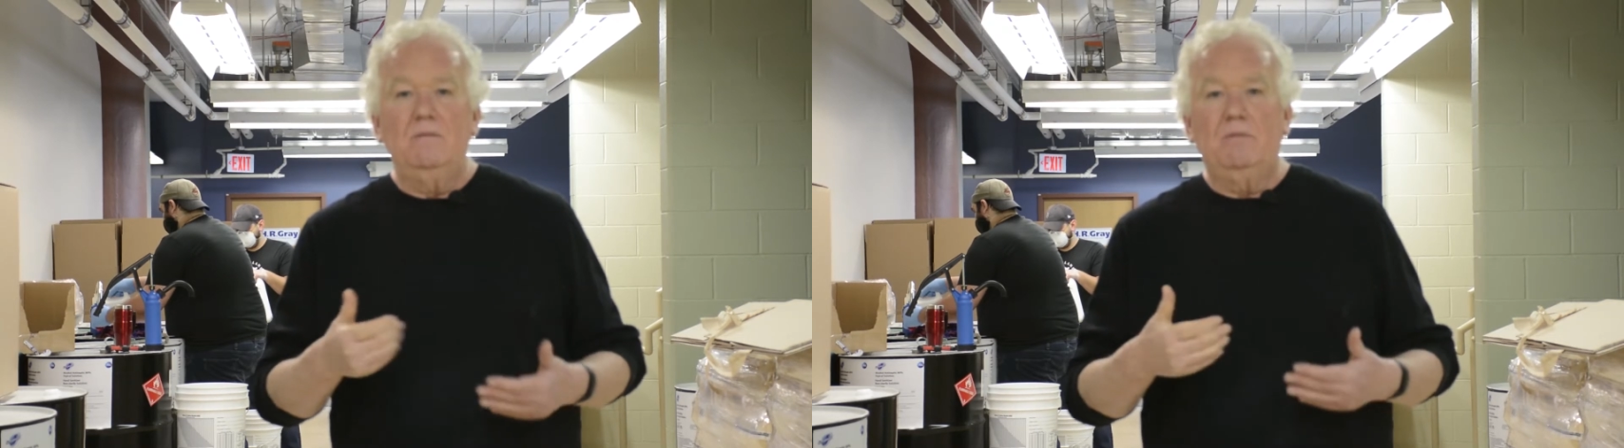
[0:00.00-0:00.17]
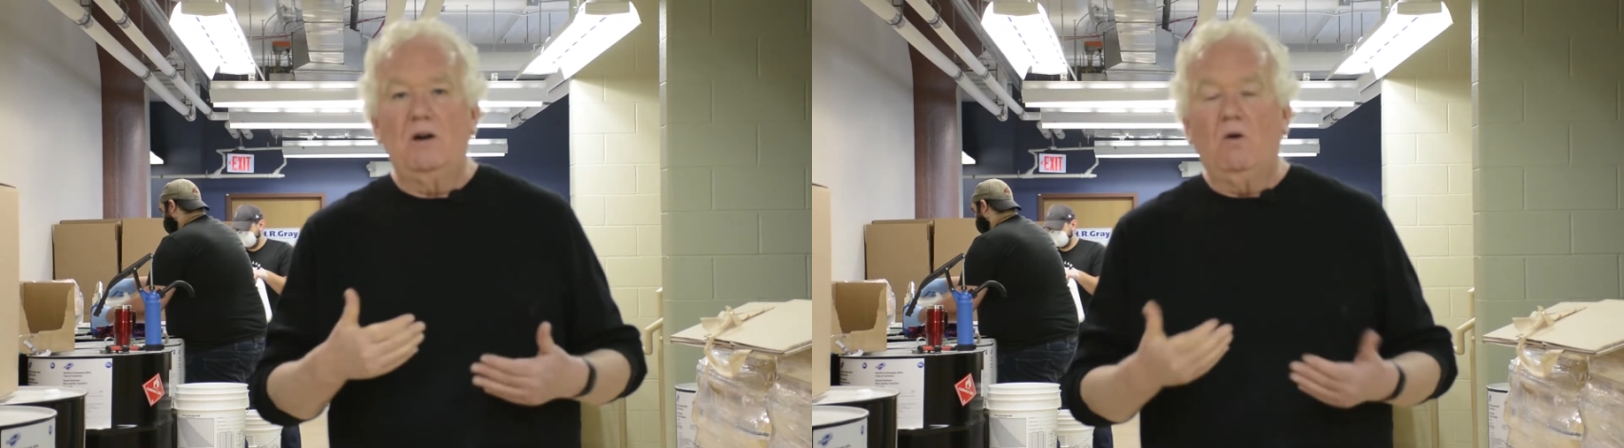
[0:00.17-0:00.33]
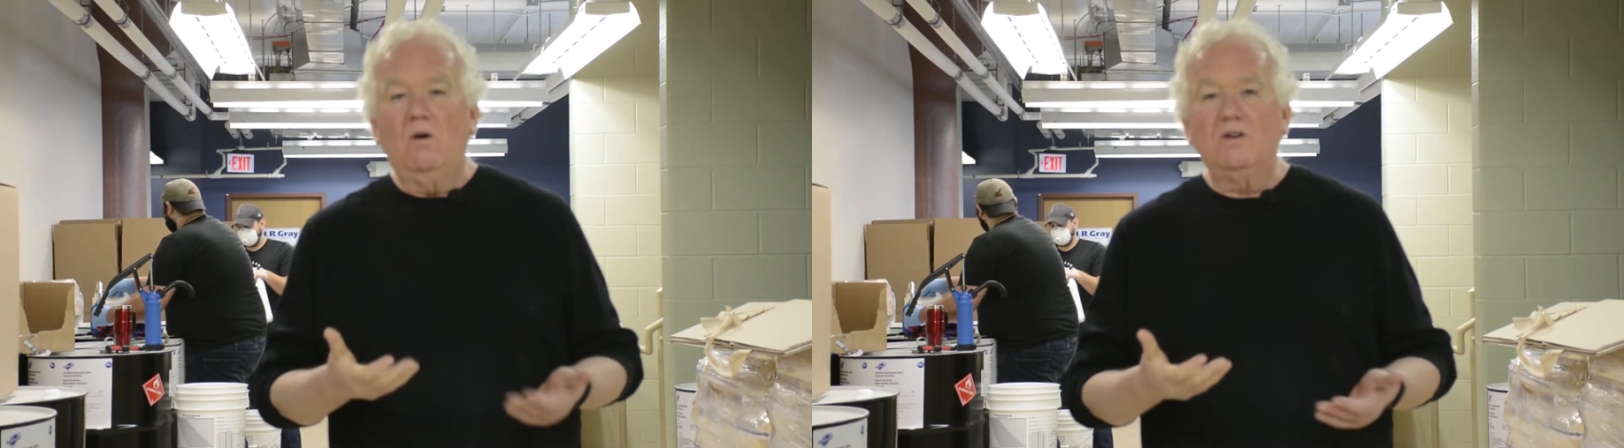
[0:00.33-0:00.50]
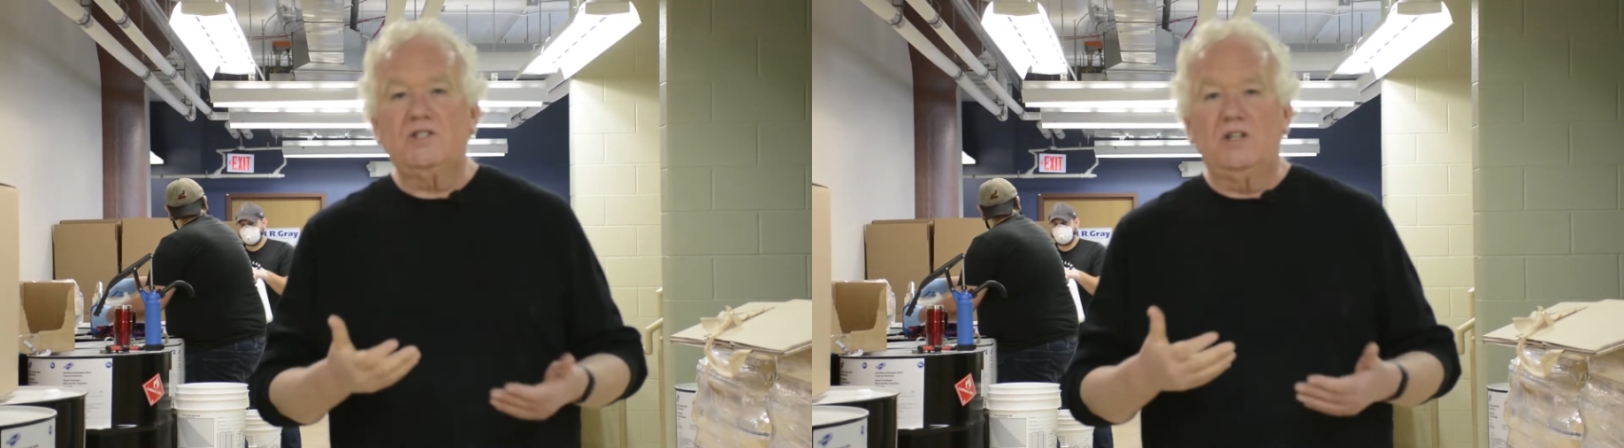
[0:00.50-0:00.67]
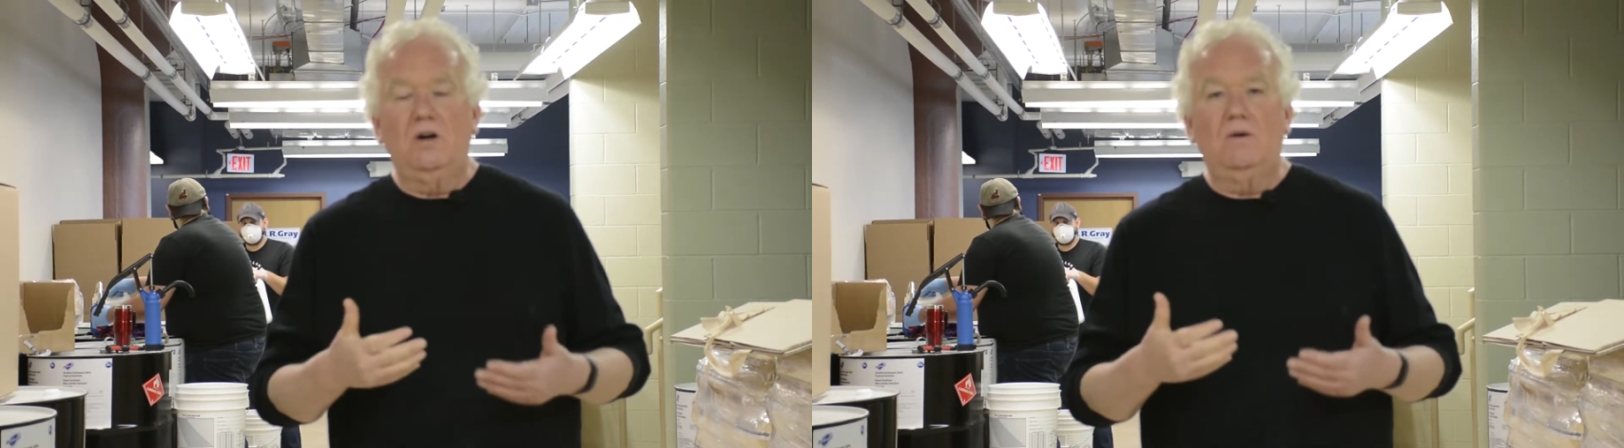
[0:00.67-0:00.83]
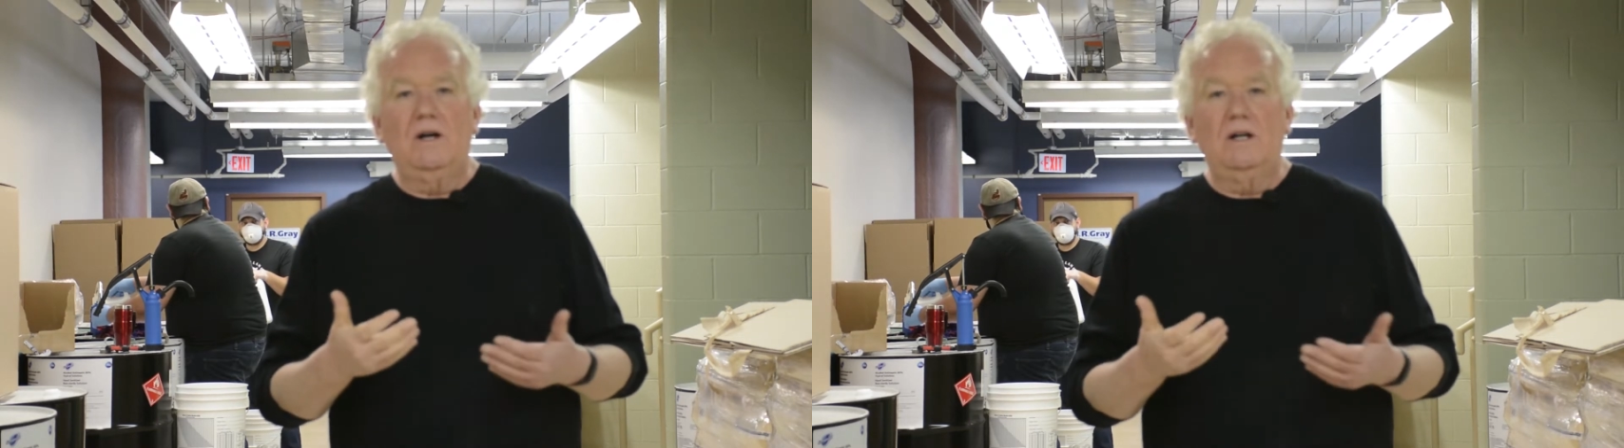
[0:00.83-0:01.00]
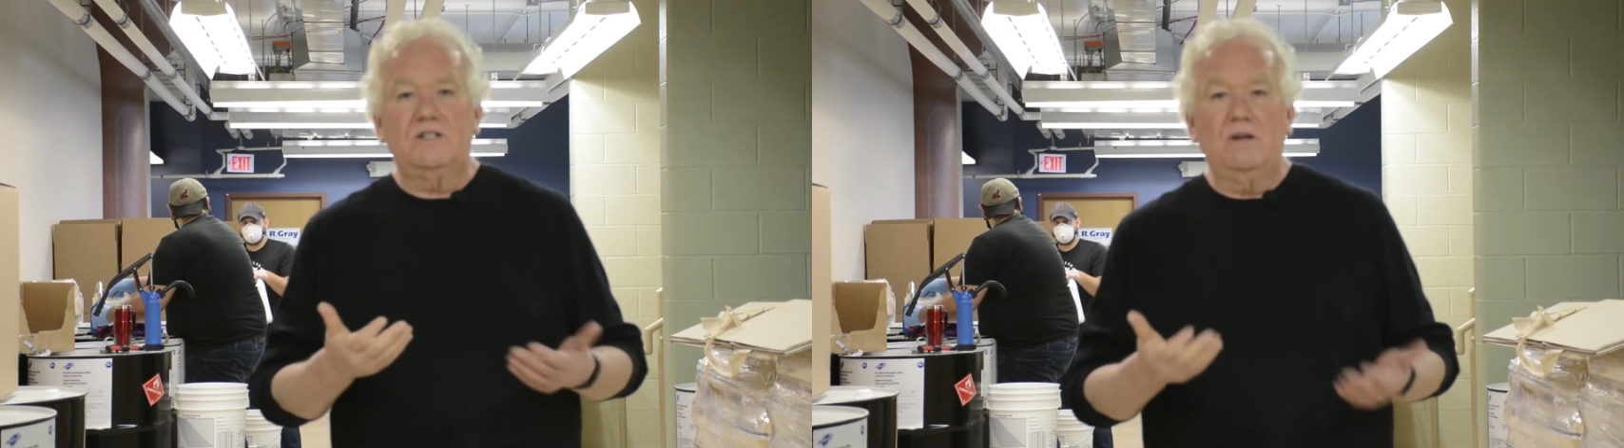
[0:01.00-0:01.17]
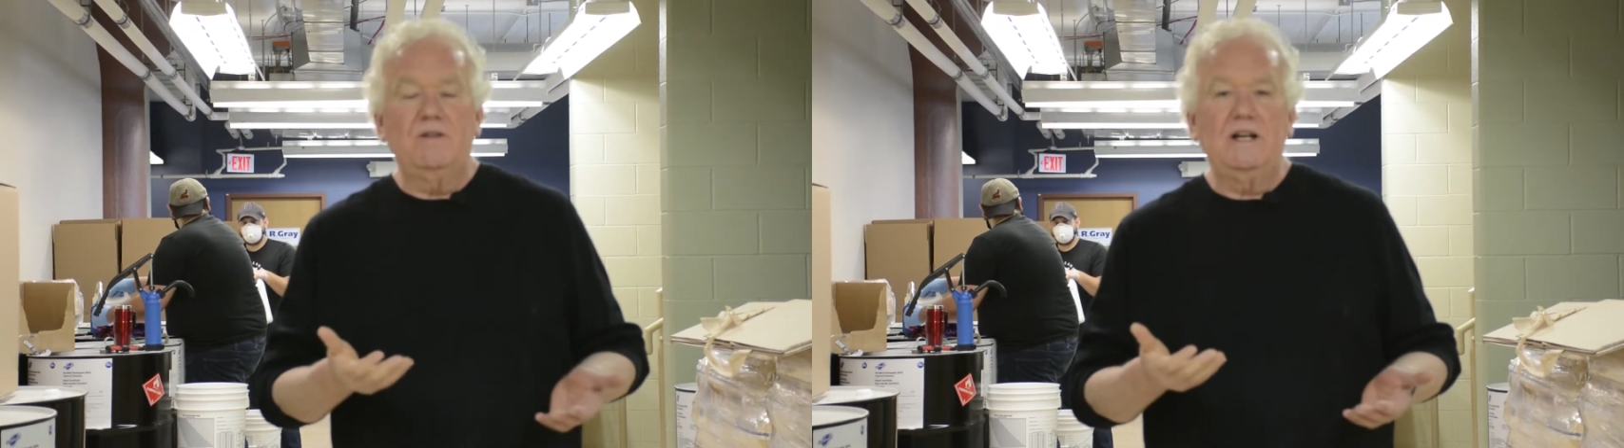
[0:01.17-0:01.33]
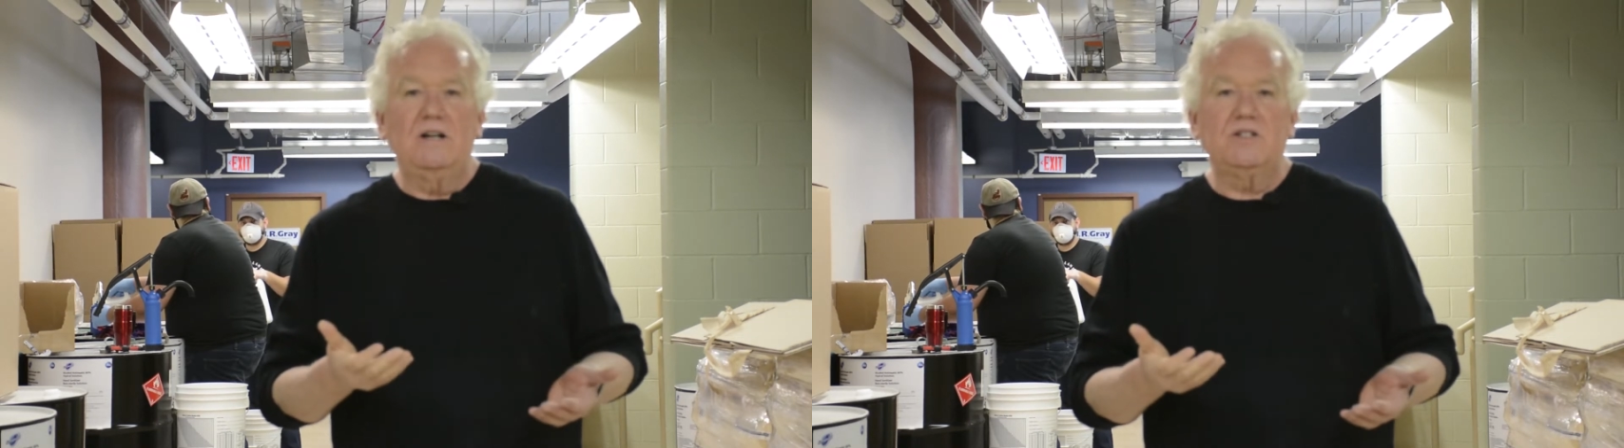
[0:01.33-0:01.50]
But also,
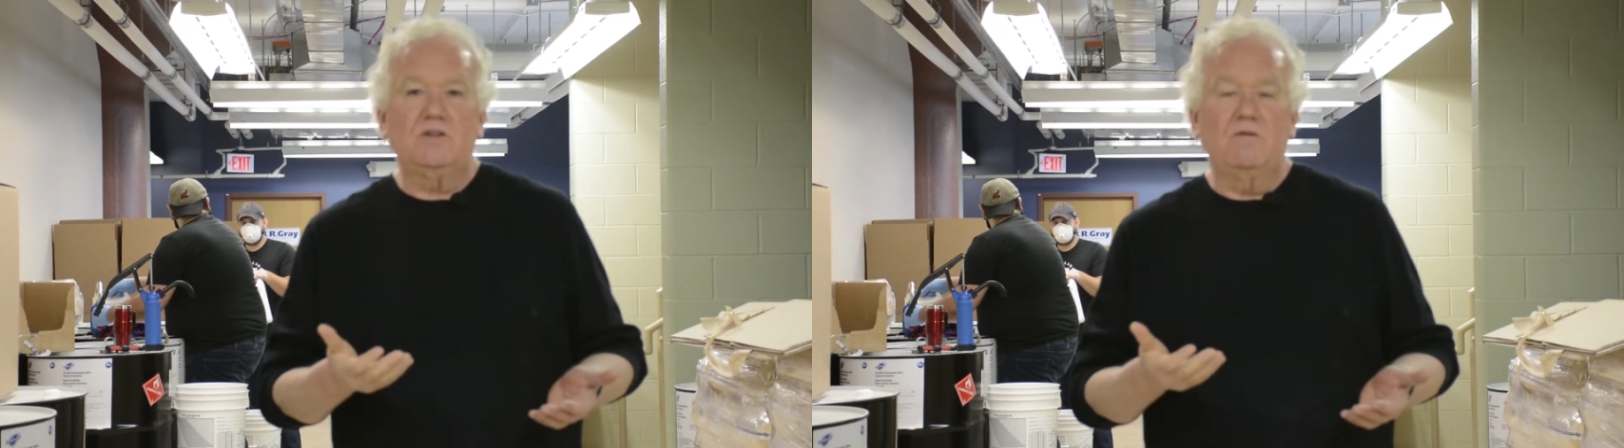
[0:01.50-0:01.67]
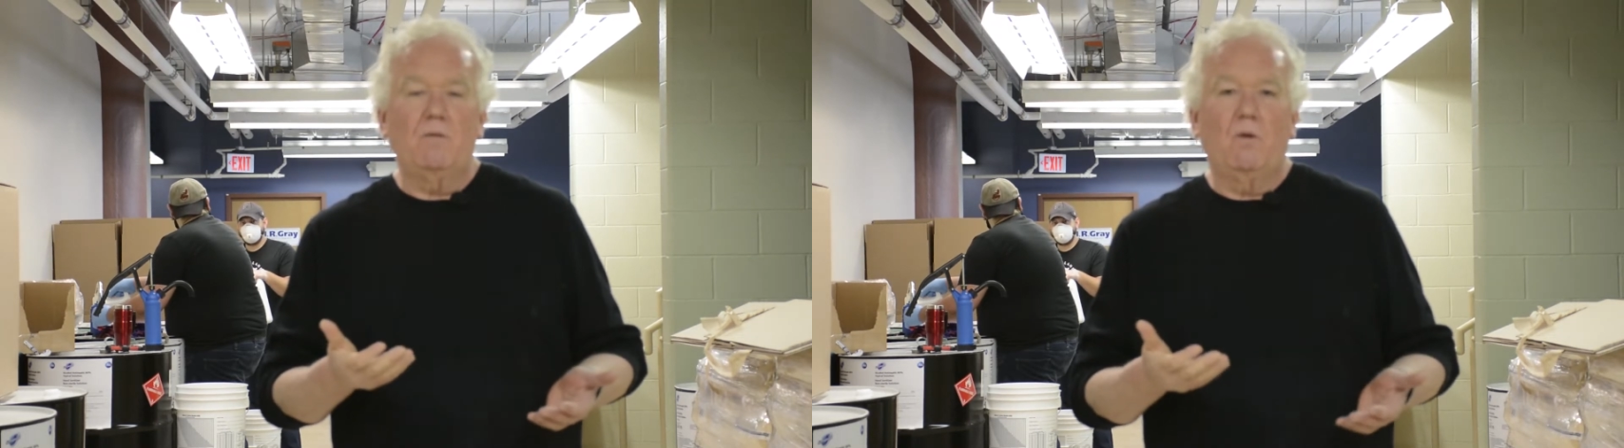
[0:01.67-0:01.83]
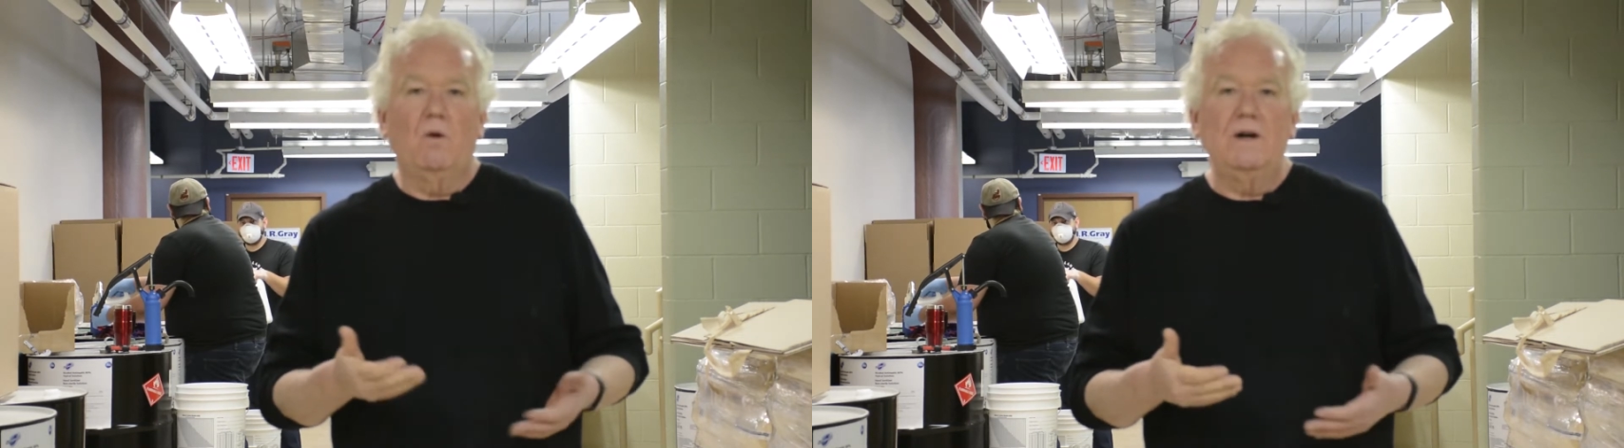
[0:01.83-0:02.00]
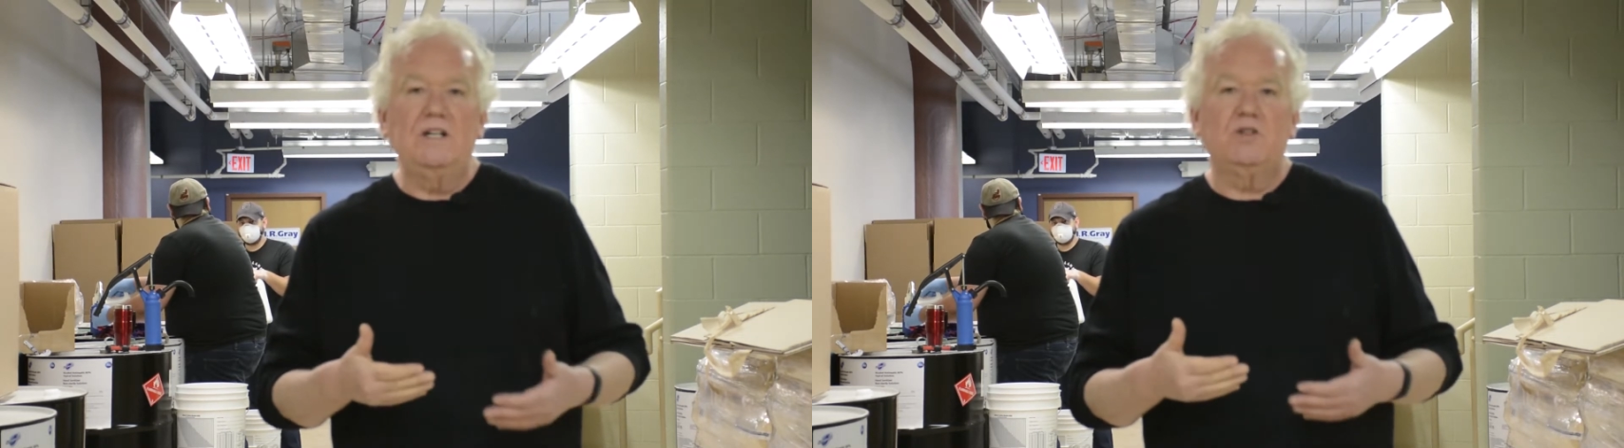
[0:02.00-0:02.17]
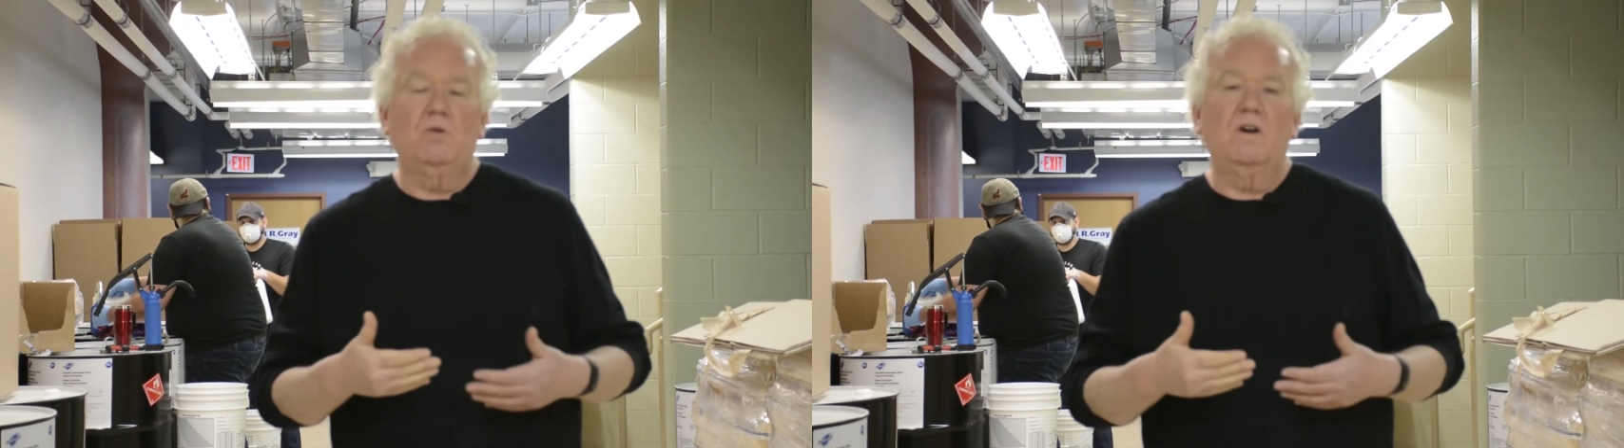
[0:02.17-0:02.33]
something else to report is